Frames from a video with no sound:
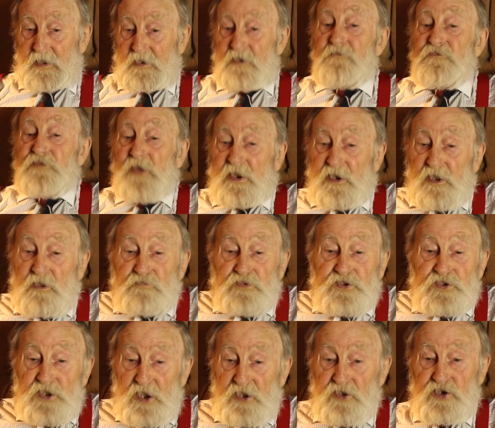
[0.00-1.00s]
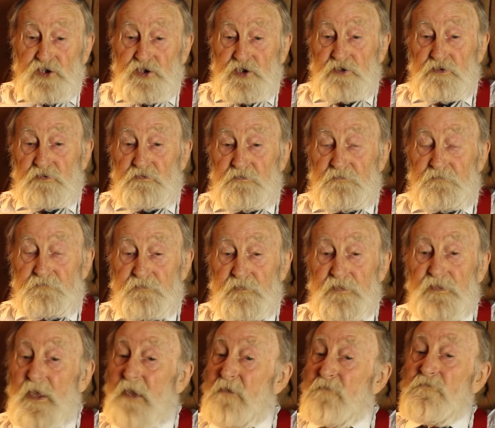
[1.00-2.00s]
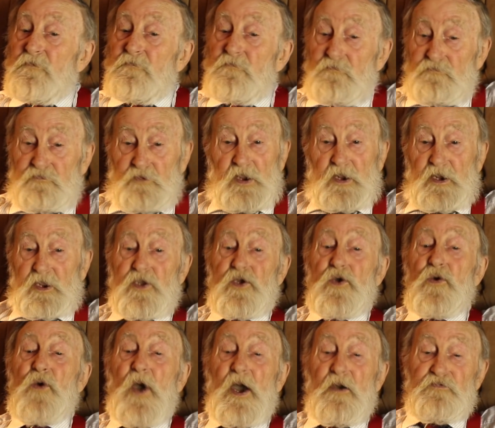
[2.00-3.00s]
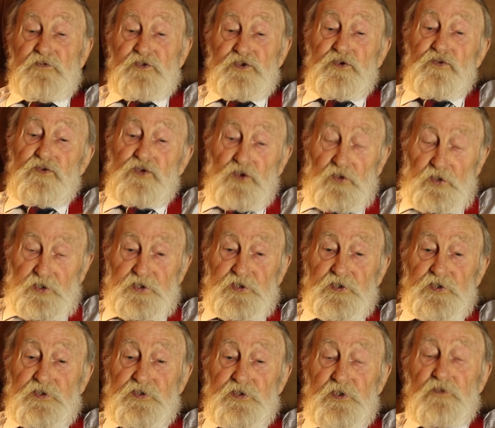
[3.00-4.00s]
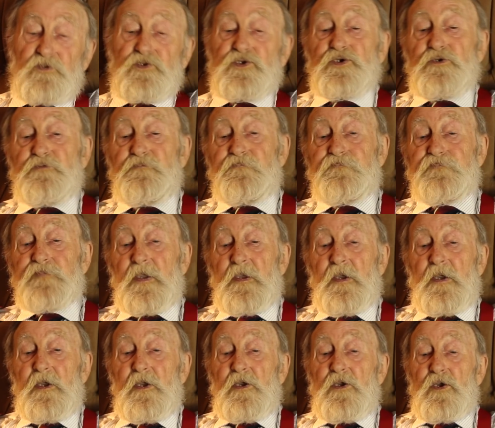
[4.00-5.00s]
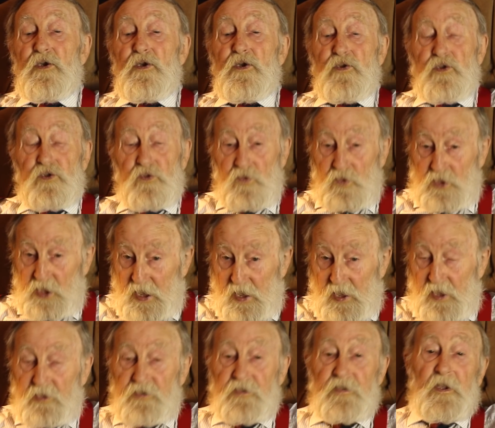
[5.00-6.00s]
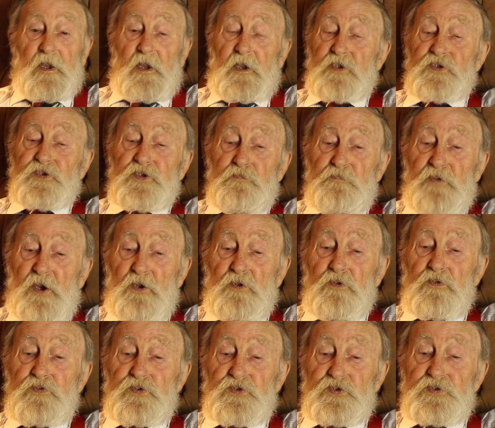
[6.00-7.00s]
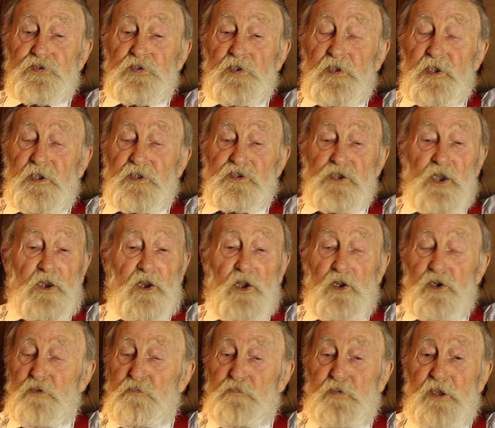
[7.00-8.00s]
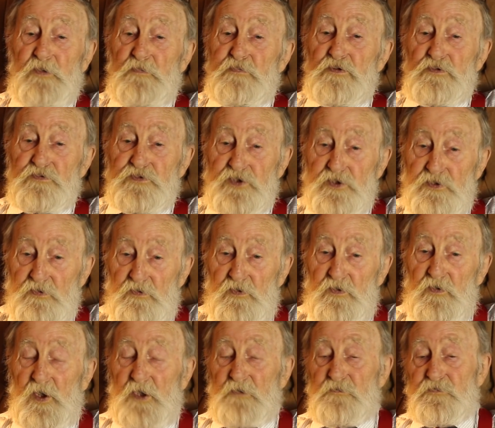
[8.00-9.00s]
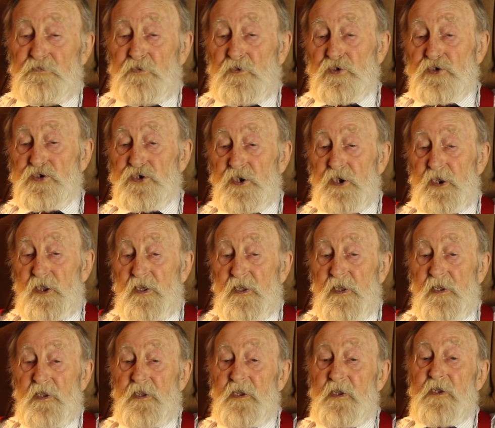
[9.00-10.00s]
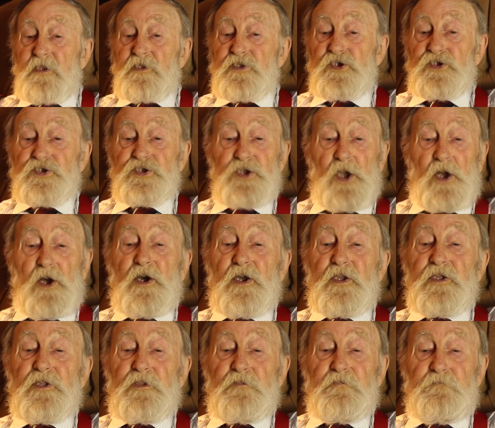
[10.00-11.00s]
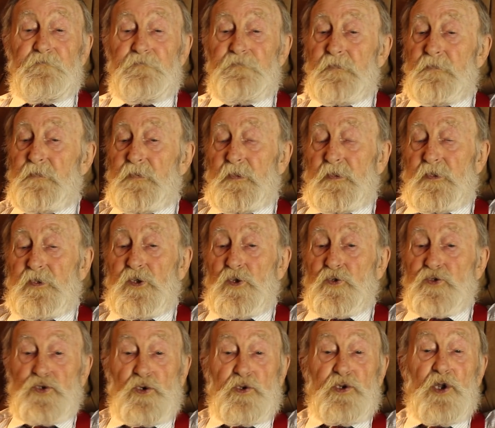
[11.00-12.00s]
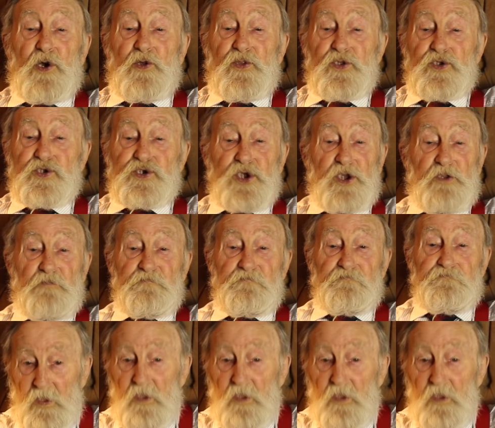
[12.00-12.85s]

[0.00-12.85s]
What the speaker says: and if that upsets you, then really you have two choices, don't you? You can, I suppose, as a lot of people do, unfortunately, decide you'll do it on the cheap,